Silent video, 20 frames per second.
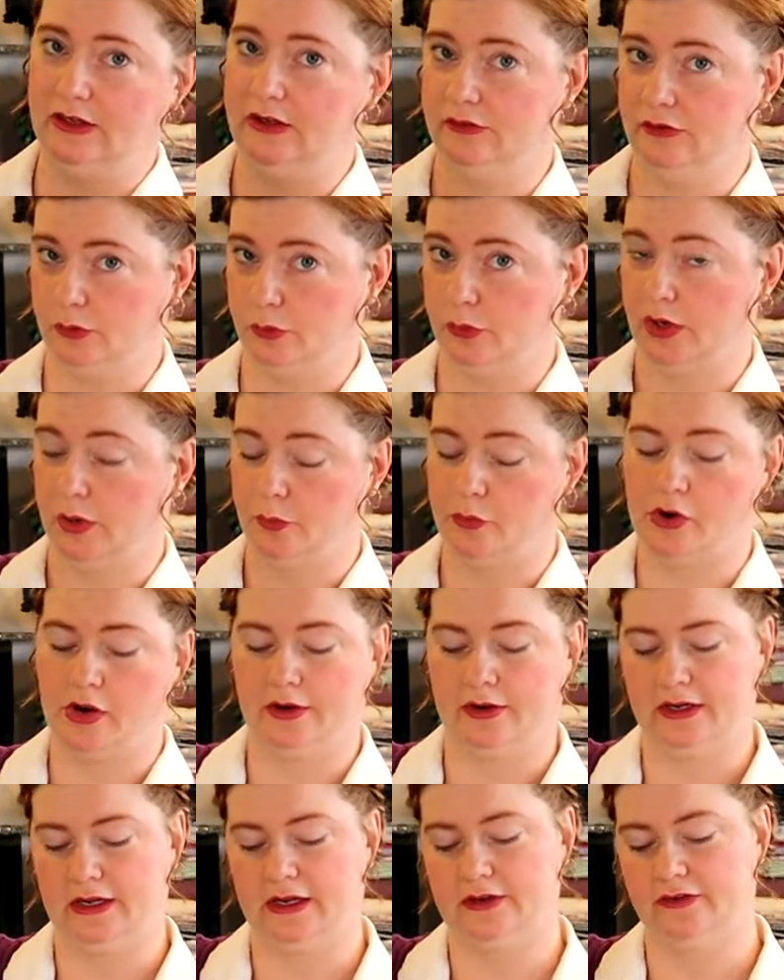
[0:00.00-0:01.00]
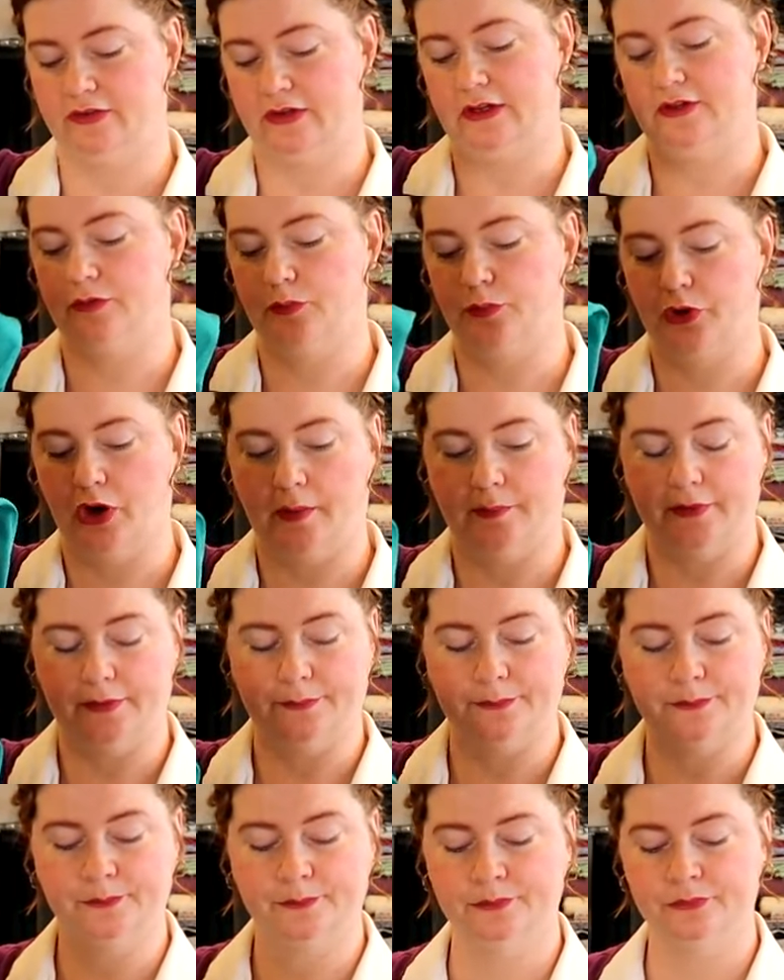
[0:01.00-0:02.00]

Even when I'm wearing it, it's a problem.